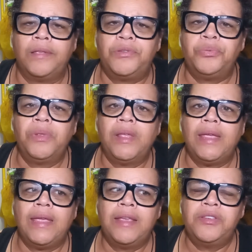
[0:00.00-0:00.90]
it's
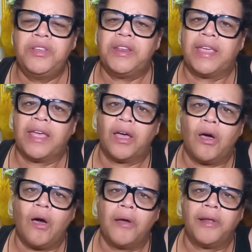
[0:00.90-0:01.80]
really easy to get
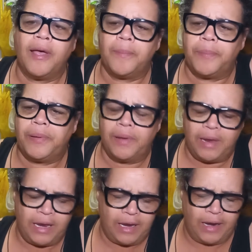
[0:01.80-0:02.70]
caught up
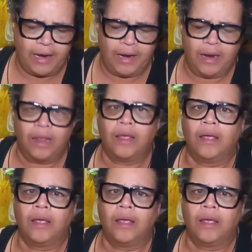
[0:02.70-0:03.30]
in